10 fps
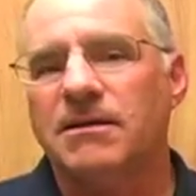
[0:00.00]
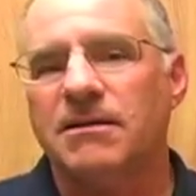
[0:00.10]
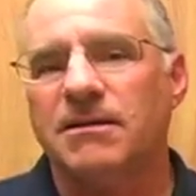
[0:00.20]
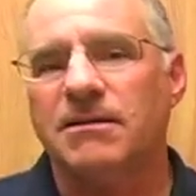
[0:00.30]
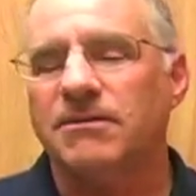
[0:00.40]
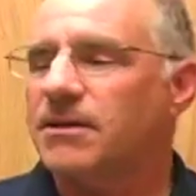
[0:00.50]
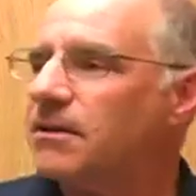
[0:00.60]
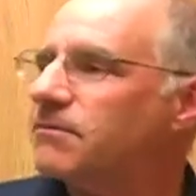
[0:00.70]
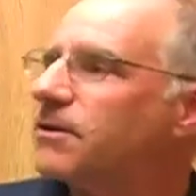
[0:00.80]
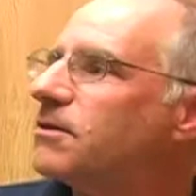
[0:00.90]
The
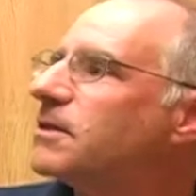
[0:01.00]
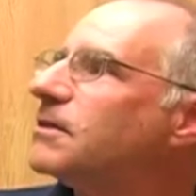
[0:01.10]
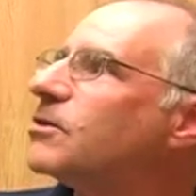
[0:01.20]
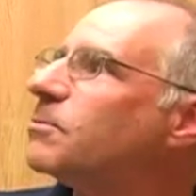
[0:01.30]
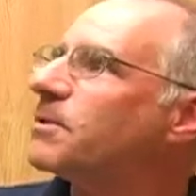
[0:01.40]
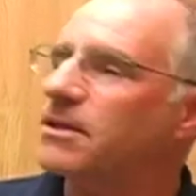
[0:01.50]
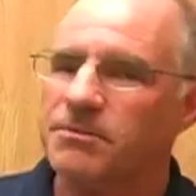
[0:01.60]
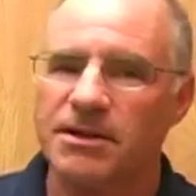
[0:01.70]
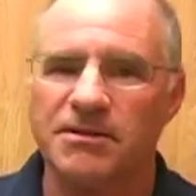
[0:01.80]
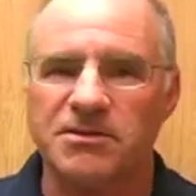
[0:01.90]
elevator didn't open. I'm
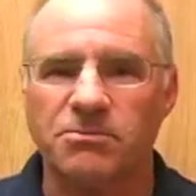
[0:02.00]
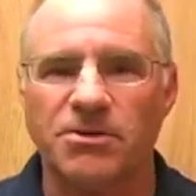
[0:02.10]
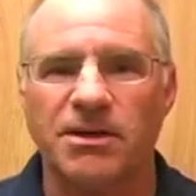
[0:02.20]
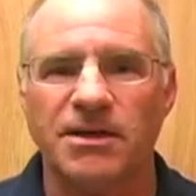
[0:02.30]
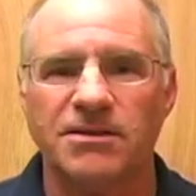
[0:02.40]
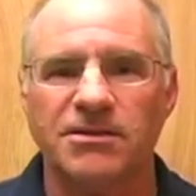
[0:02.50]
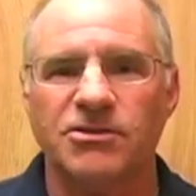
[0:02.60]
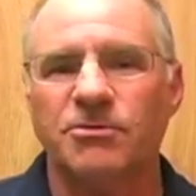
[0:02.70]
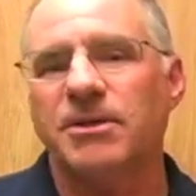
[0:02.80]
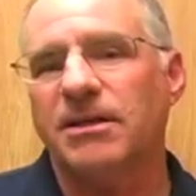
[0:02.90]
kind of surprised that
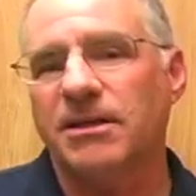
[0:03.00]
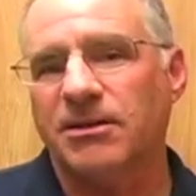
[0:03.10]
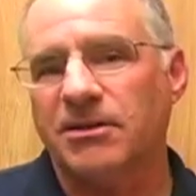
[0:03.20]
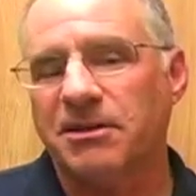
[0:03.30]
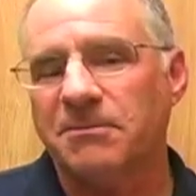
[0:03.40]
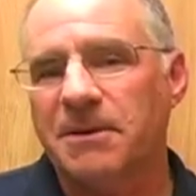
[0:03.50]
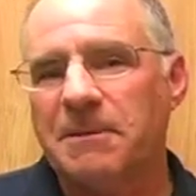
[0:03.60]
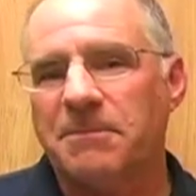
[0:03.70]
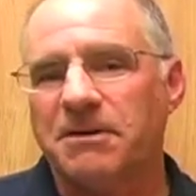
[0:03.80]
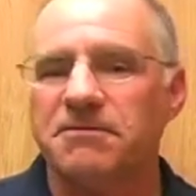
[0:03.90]
nobody got on,
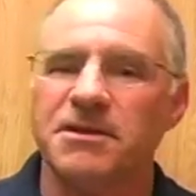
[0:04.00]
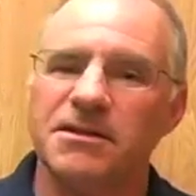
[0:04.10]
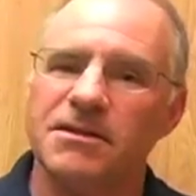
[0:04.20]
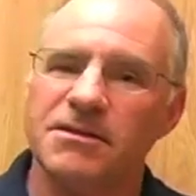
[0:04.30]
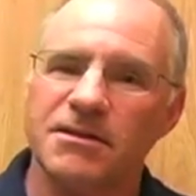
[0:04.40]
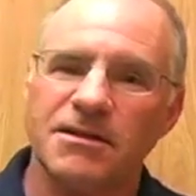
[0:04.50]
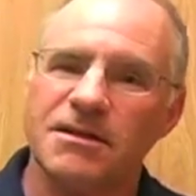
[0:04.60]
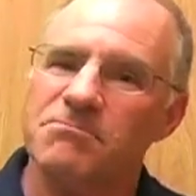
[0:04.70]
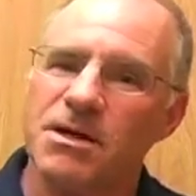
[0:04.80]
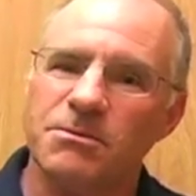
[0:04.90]
but if they did, then
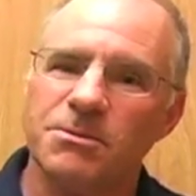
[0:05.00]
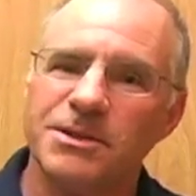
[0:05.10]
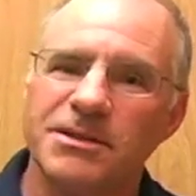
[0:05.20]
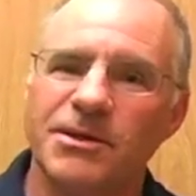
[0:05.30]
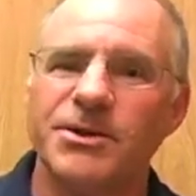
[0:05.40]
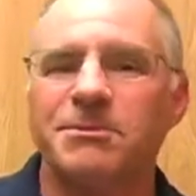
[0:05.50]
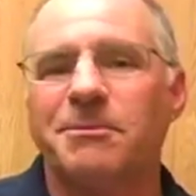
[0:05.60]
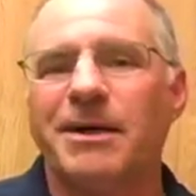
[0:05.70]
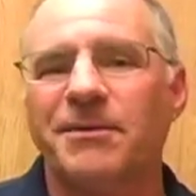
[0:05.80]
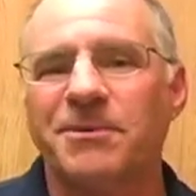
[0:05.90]
I'd probably tell them
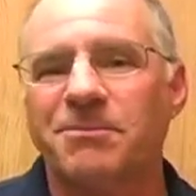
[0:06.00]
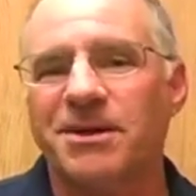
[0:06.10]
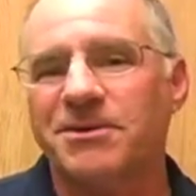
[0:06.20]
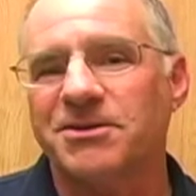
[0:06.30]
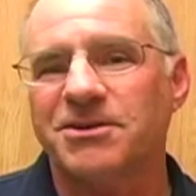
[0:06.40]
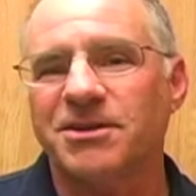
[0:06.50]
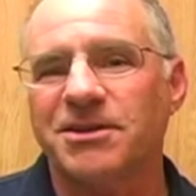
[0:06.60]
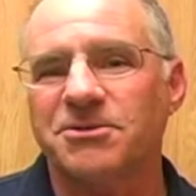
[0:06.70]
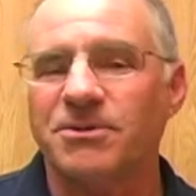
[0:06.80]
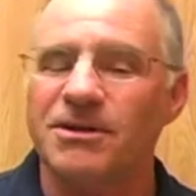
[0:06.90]
about the study
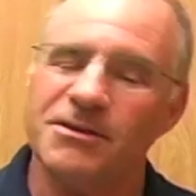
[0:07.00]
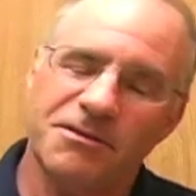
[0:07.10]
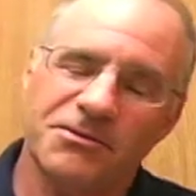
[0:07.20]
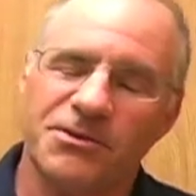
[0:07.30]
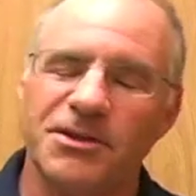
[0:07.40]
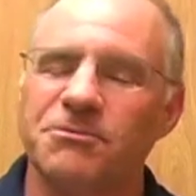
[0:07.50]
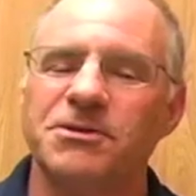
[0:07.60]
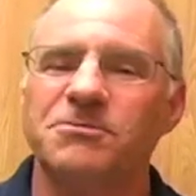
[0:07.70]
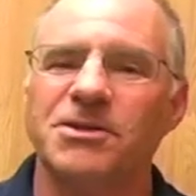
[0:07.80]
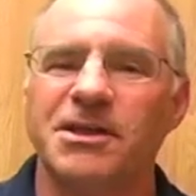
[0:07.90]
as well, even though they
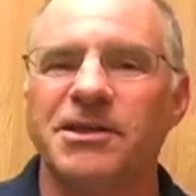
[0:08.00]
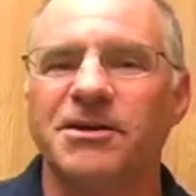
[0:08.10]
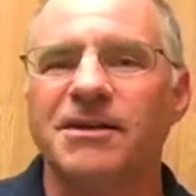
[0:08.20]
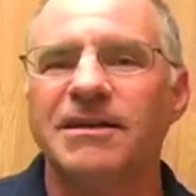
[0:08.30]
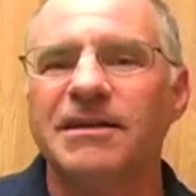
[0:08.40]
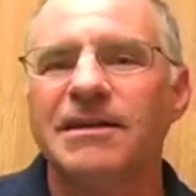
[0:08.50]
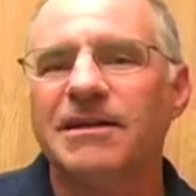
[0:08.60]
wouldn't want to hear it.